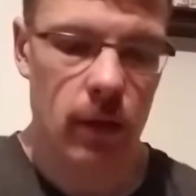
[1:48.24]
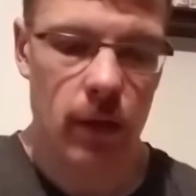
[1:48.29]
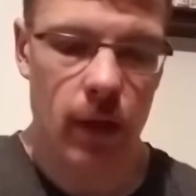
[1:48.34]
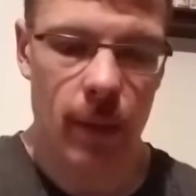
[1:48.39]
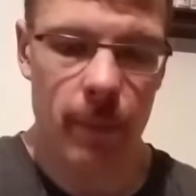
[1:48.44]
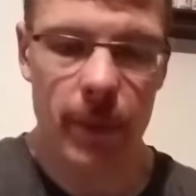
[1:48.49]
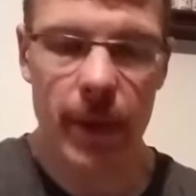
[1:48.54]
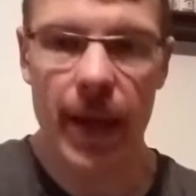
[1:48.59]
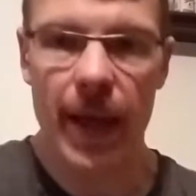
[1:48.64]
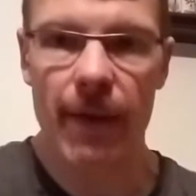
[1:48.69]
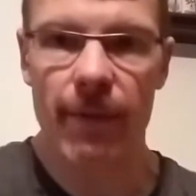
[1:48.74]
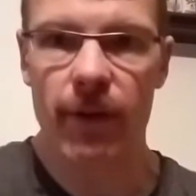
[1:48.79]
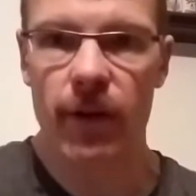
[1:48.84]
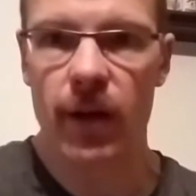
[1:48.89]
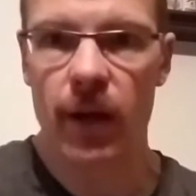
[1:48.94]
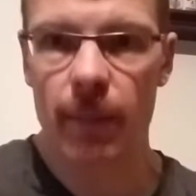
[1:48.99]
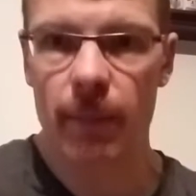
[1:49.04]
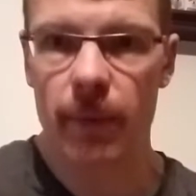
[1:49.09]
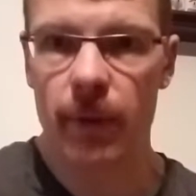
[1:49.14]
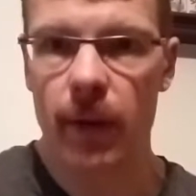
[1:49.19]
I might have a
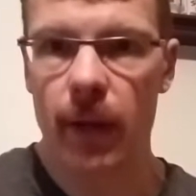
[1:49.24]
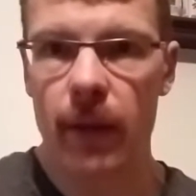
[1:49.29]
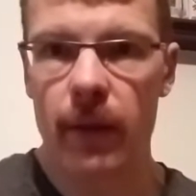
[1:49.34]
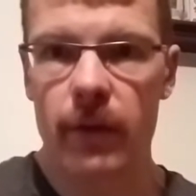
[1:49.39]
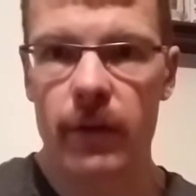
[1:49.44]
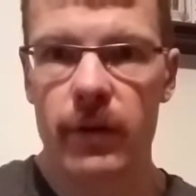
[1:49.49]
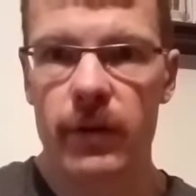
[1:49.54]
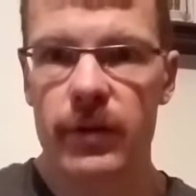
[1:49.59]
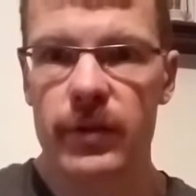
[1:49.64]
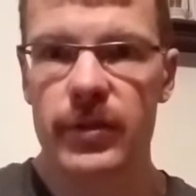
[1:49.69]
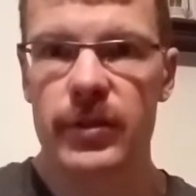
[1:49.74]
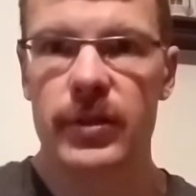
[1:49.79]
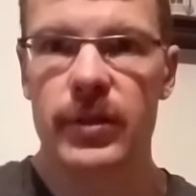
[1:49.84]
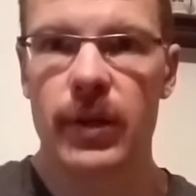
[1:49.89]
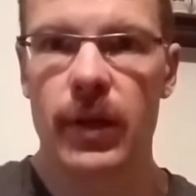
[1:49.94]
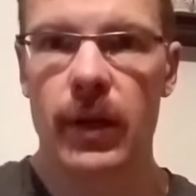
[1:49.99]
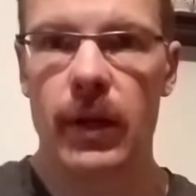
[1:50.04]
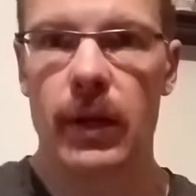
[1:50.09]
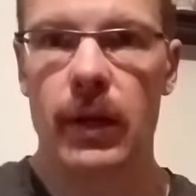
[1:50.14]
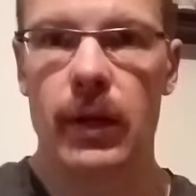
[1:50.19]
couple others.
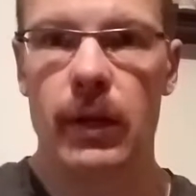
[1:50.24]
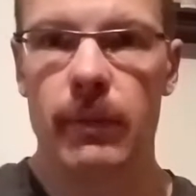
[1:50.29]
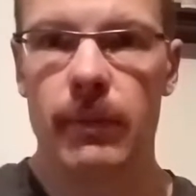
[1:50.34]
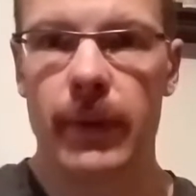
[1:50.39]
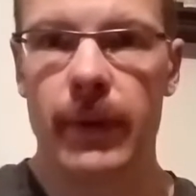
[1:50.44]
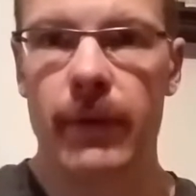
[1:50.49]
Um,